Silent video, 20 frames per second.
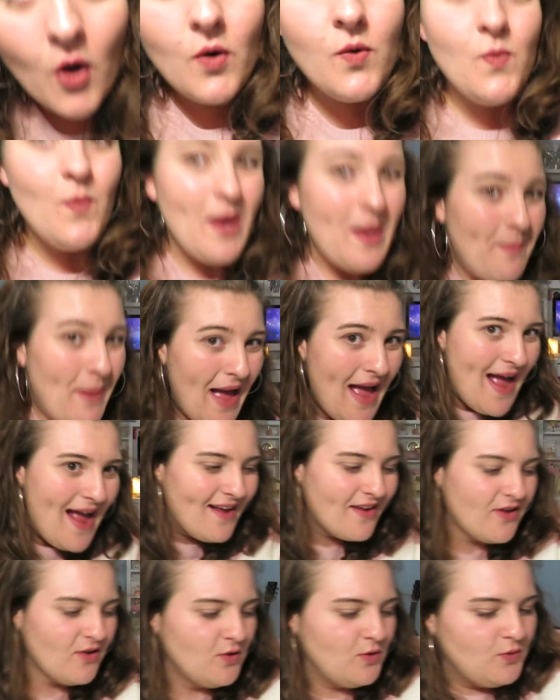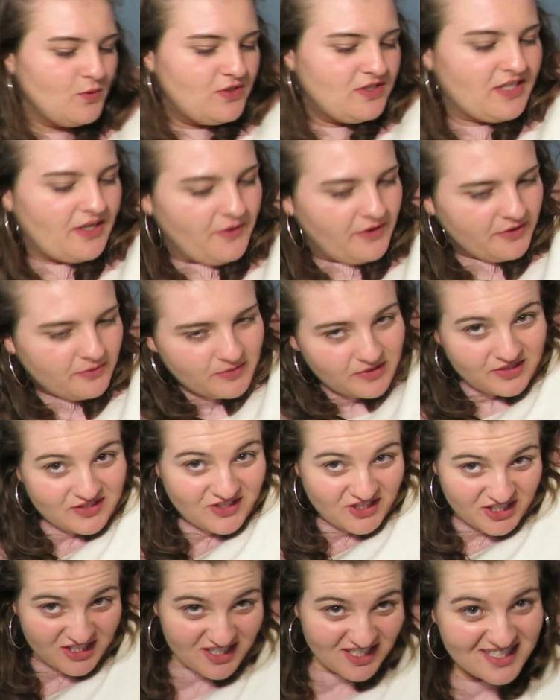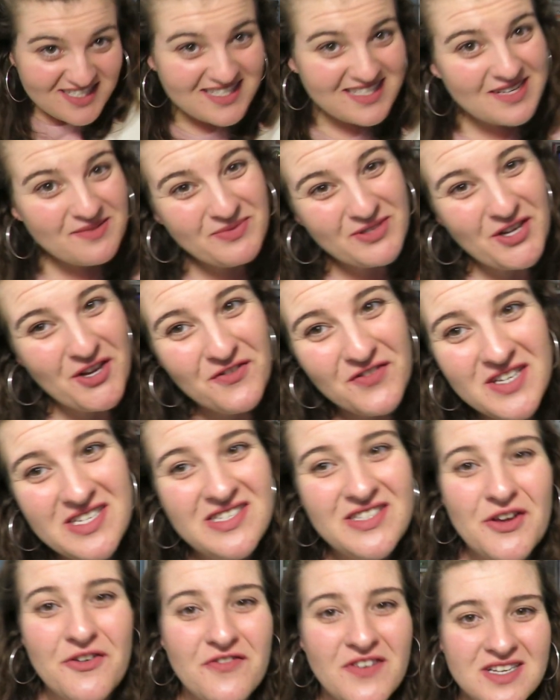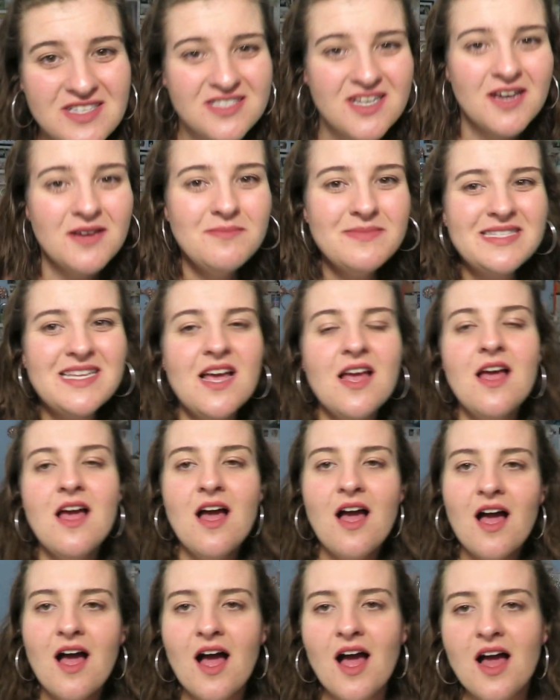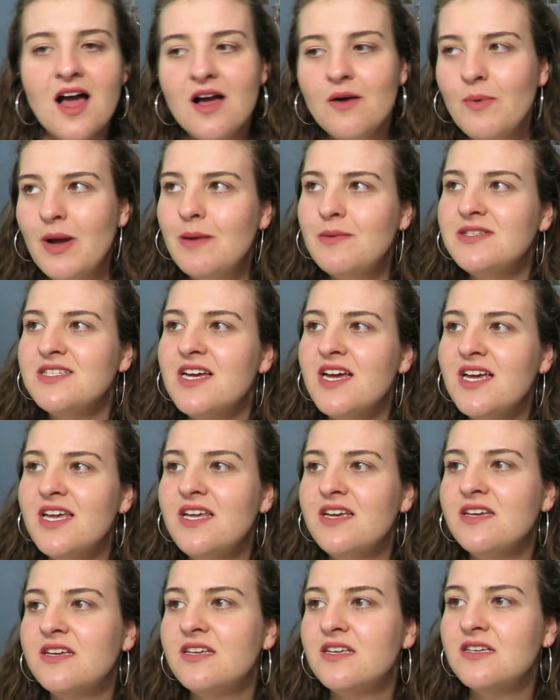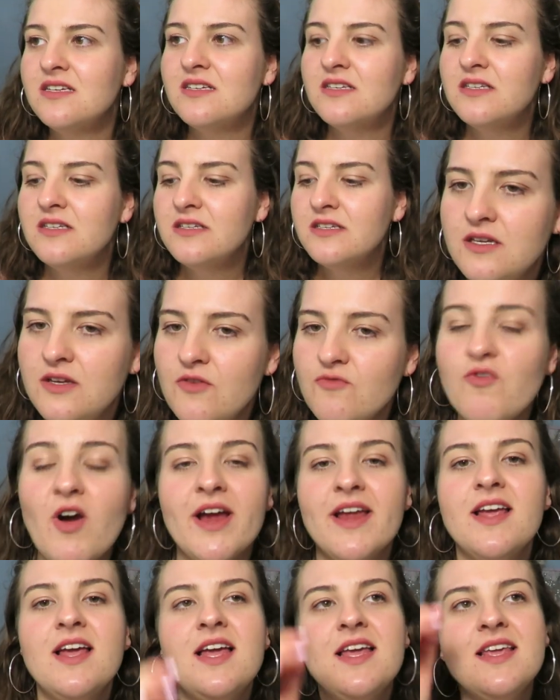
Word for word: Oh, we're back. Also, I almost just like slipped over, so fun times. Where was I? Right,